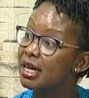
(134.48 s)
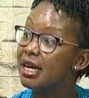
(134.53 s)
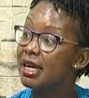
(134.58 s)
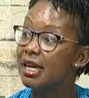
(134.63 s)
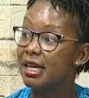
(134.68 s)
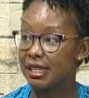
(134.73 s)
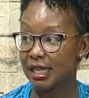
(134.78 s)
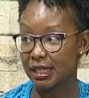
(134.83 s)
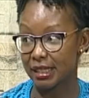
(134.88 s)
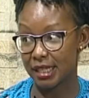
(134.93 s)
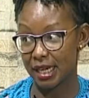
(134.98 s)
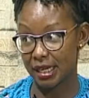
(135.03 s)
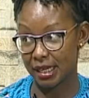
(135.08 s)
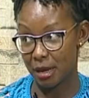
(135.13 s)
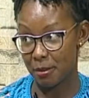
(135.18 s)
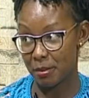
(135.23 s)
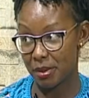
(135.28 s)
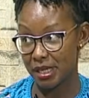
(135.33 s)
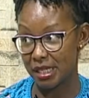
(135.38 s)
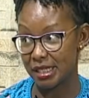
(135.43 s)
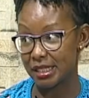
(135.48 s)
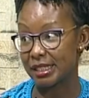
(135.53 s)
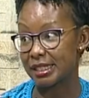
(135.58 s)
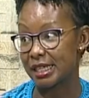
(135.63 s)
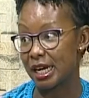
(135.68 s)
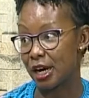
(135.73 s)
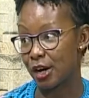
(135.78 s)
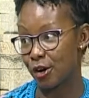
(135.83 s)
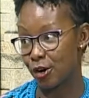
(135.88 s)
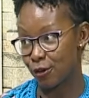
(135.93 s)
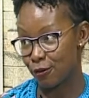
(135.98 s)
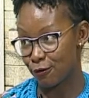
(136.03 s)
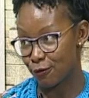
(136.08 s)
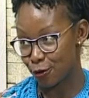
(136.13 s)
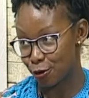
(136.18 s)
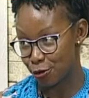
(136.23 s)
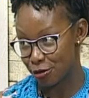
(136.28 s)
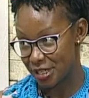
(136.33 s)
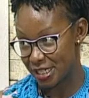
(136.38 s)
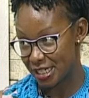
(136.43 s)
yet there are companies that are
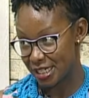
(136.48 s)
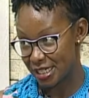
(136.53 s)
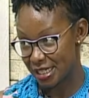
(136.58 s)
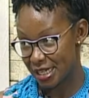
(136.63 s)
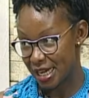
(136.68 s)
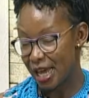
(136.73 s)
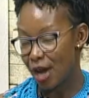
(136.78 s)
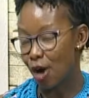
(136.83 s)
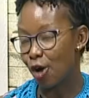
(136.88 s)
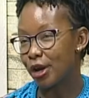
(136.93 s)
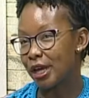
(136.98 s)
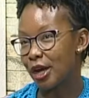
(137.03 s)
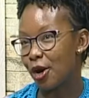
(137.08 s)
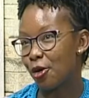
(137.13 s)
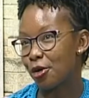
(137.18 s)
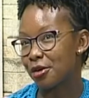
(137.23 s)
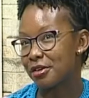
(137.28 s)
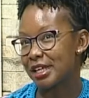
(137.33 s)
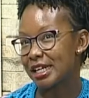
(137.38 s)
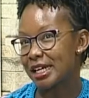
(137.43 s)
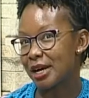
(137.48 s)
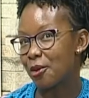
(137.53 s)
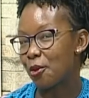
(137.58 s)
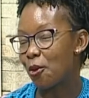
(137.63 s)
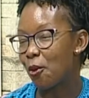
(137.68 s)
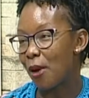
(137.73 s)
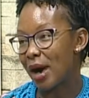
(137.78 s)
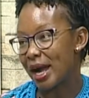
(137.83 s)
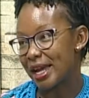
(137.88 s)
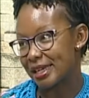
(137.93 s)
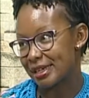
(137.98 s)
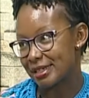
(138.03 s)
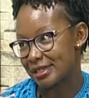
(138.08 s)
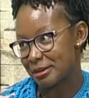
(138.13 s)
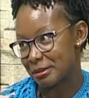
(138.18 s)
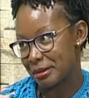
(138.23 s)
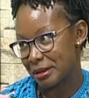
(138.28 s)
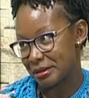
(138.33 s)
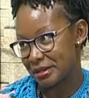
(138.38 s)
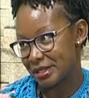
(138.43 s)
for it. Yes. Okay, or that are quiet
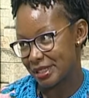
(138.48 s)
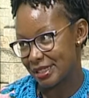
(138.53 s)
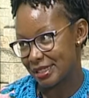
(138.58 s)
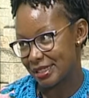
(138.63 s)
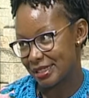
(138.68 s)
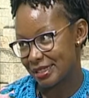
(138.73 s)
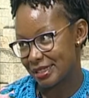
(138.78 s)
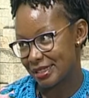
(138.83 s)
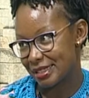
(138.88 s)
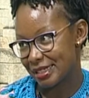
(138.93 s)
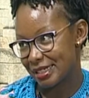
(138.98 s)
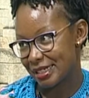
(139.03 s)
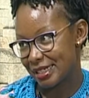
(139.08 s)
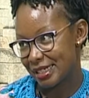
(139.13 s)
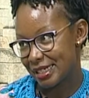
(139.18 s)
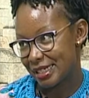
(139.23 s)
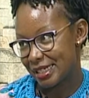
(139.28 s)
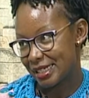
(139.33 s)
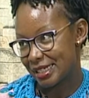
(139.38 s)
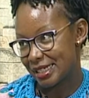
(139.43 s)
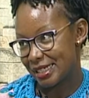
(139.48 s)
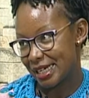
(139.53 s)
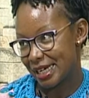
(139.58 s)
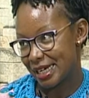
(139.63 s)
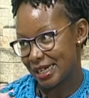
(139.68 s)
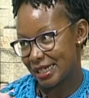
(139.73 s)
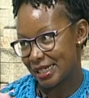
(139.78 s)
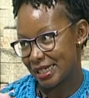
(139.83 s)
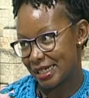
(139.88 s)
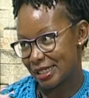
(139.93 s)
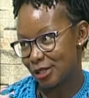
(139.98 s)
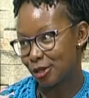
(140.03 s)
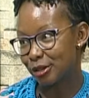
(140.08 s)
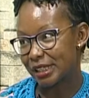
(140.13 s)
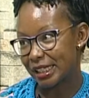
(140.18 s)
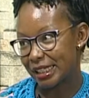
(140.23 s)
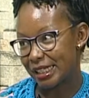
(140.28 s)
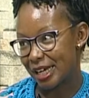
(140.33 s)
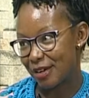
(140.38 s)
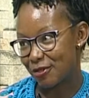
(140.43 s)
about it. They're quiet about it. Yeah. Yes. Not
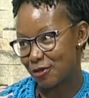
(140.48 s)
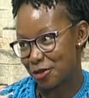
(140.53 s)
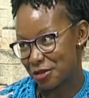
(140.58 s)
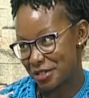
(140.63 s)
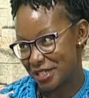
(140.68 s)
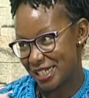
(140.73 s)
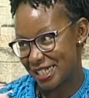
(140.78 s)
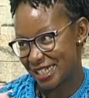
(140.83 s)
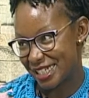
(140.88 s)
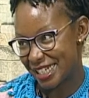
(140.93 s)
that they are for it.